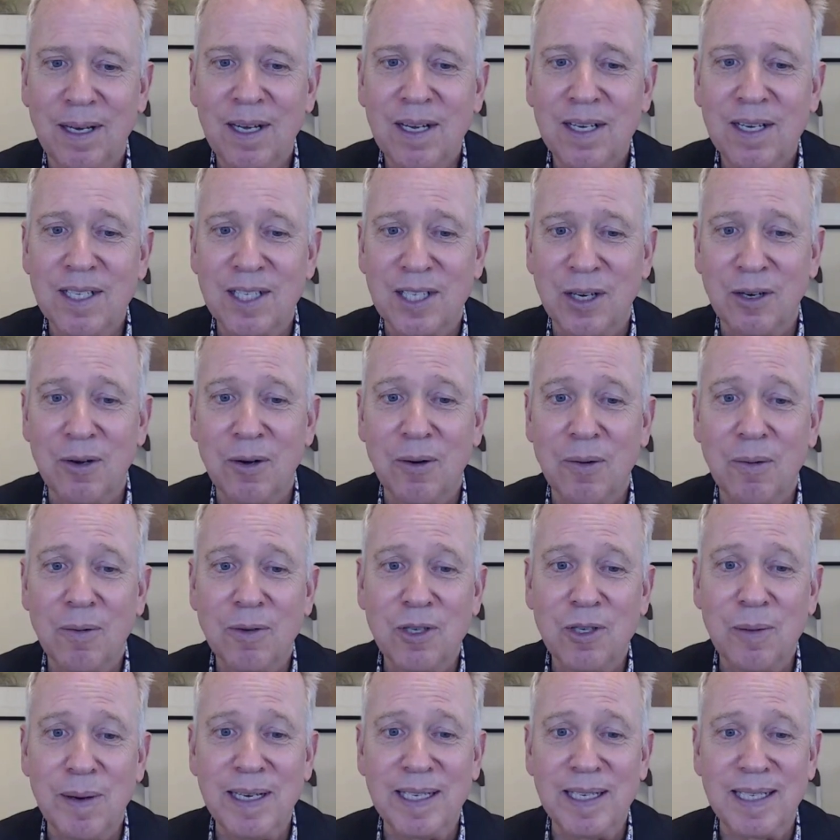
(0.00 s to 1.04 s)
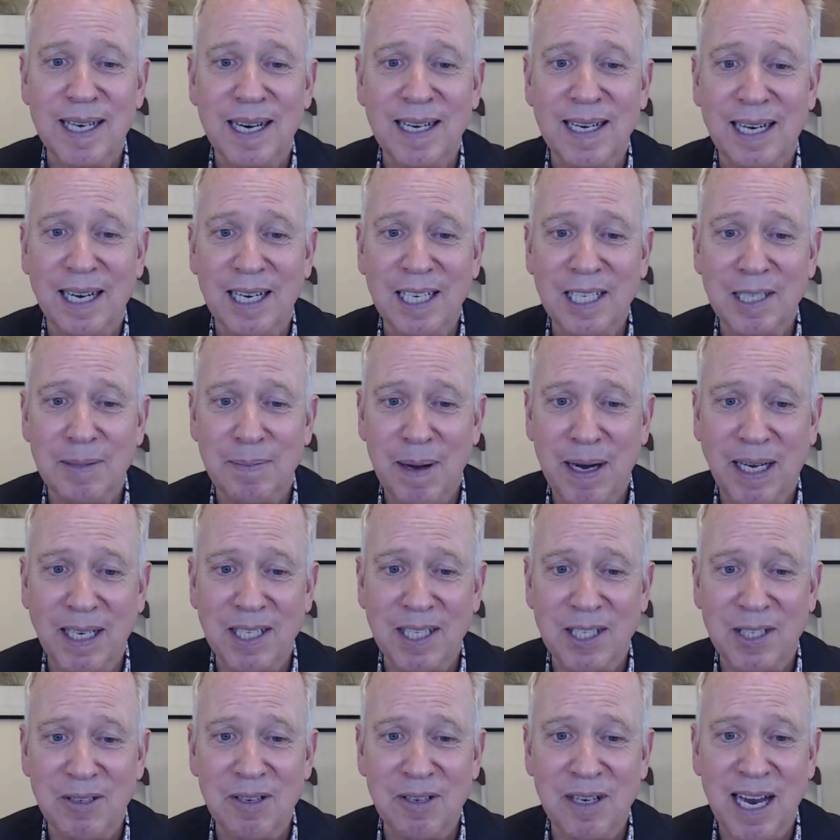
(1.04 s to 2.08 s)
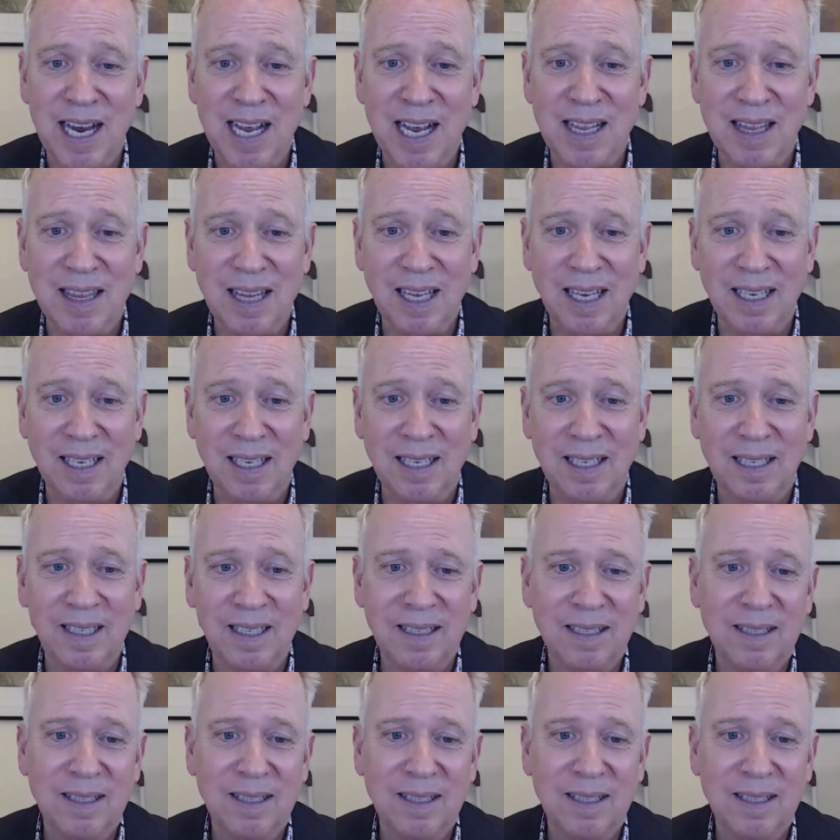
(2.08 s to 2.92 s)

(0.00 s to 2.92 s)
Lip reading: So too many cytokines make it so you can't think,